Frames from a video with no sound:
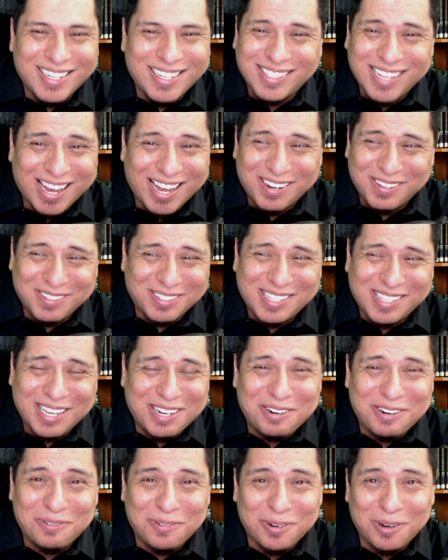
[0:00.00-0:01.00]
titles they
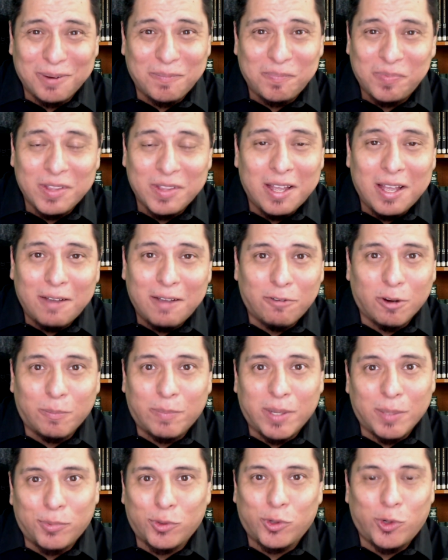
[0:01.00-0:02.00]
do for for
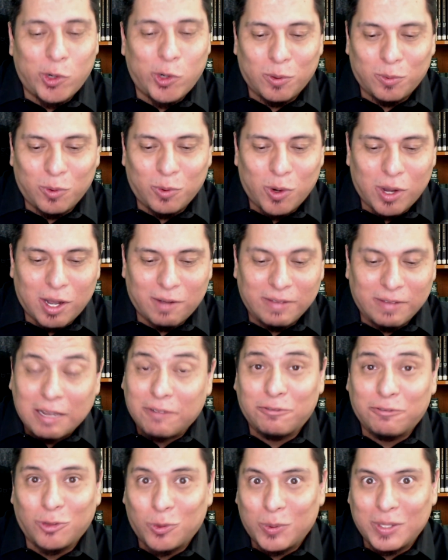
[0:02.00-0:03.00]
people who, who have
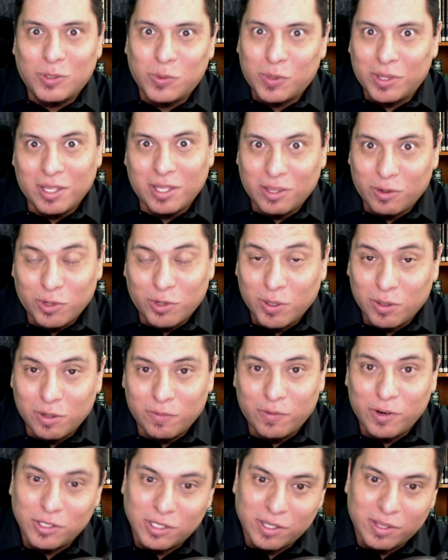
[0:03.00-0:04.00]
influence within their
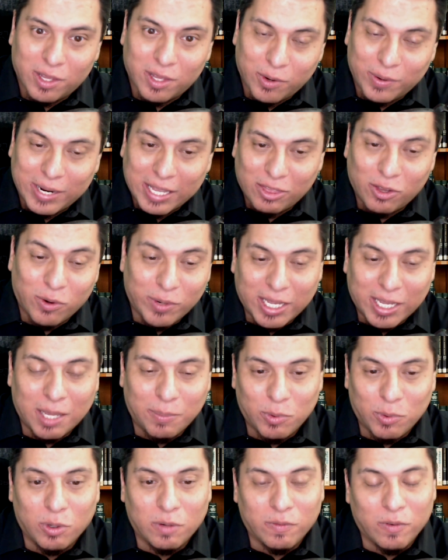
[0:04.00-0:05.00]
universe and they get their
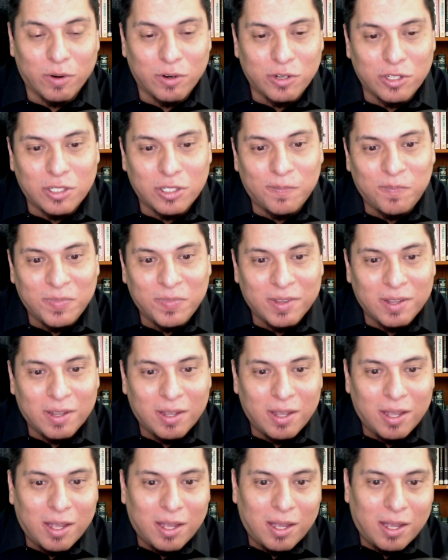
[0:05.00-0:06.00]
game universe.
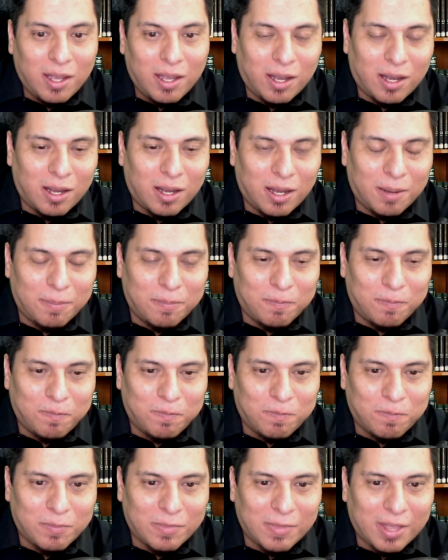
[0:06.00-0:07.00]

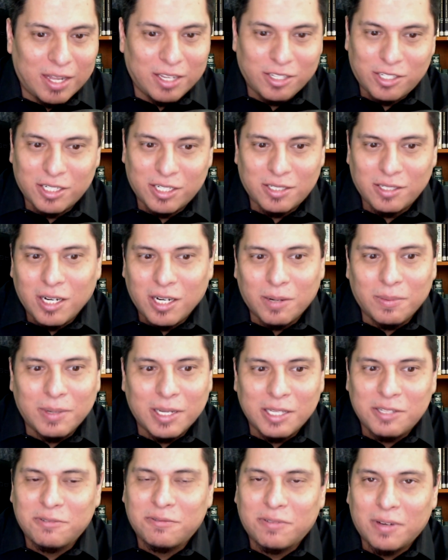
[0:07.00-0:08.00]
Um, and it's just, you know,
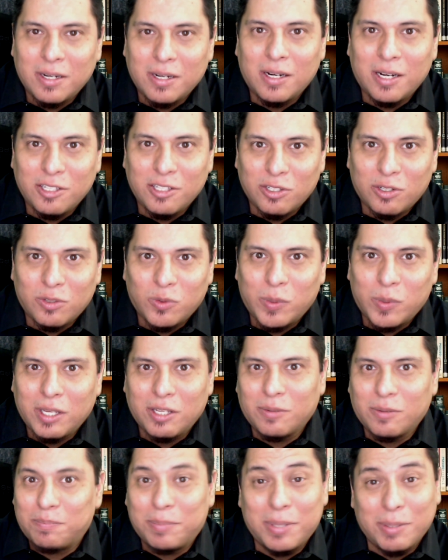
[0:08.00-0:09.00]
it's fun in its own
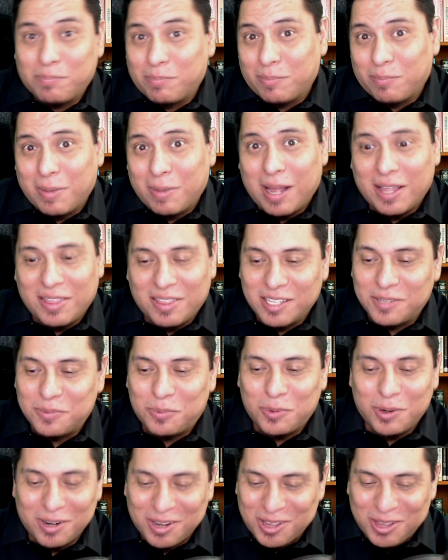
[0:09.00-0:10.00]
way. But at this
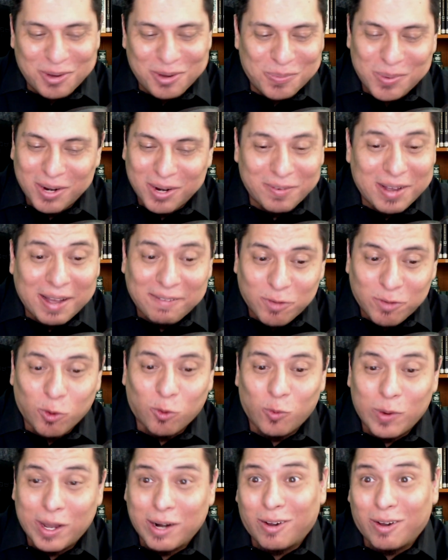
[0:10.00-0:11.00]
point, you would have have to
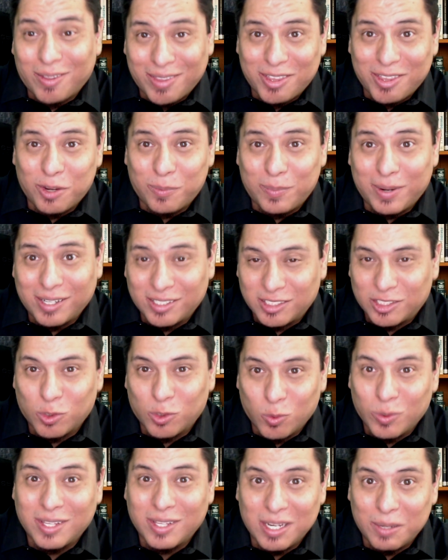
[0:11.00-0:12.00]
have read all the other books to
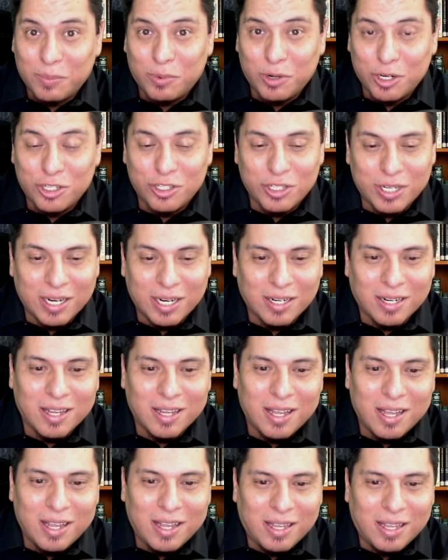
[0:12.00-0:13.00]
really appreciate
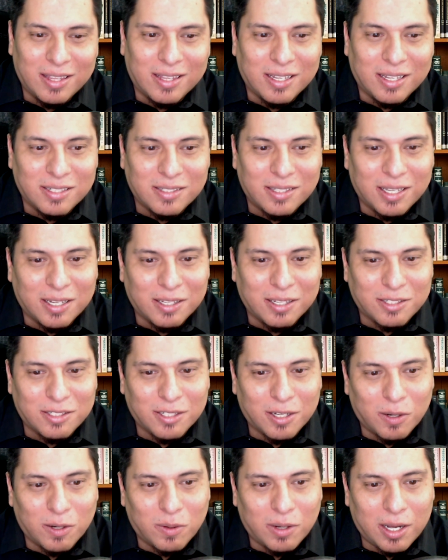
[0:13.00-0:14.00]
these things.
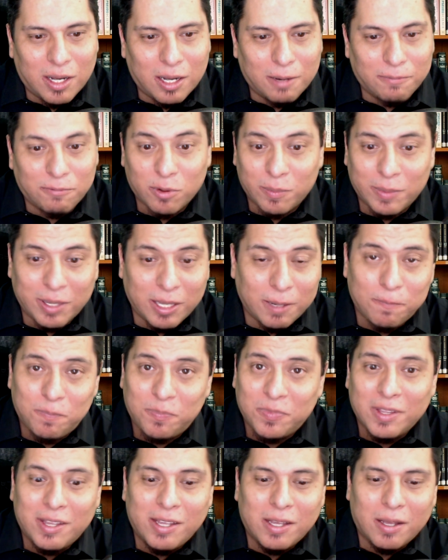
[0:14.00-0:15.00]
So um, for me,
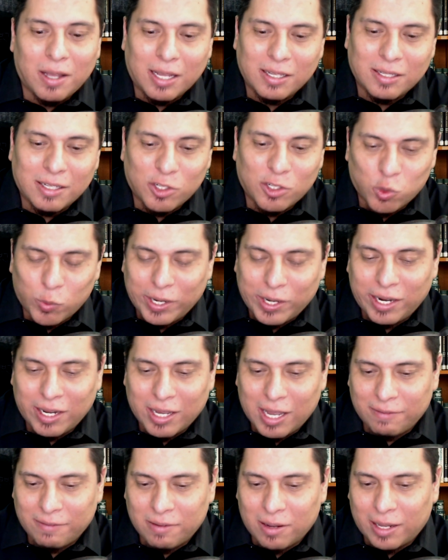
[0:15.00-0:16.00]
as I was reading,
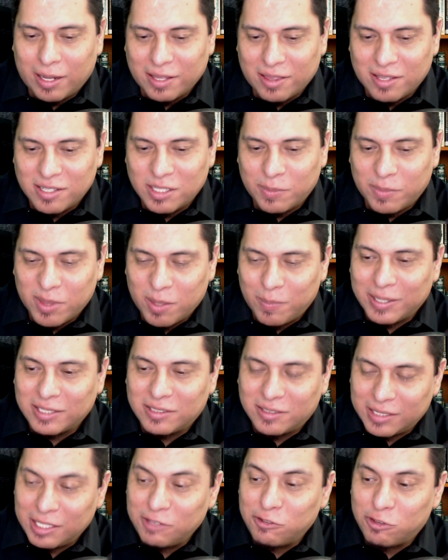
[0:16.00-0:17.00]
I found like some of the
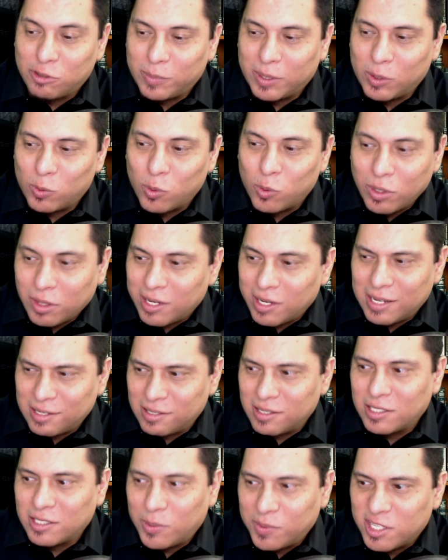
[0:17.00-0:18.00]
best scenes for me weren't
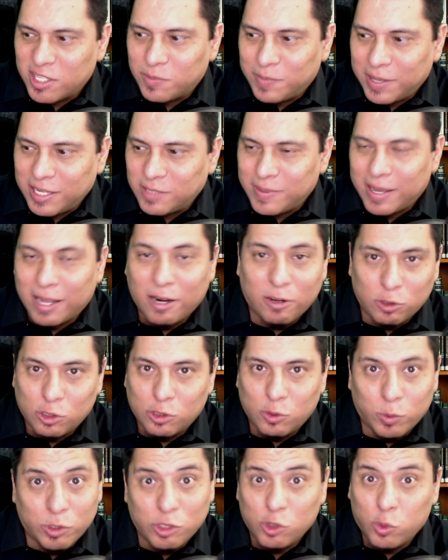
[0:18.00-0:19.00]
necessarily the space battles,
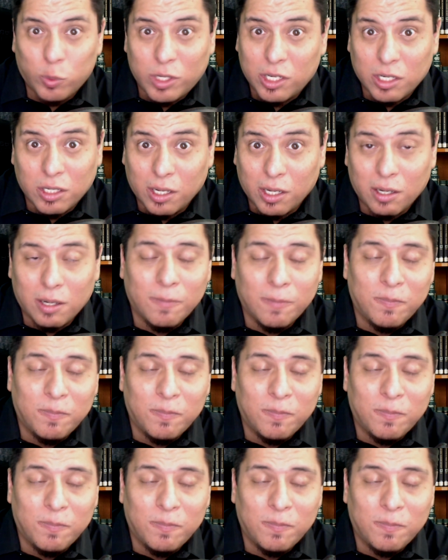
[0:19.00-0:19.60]
which are really good.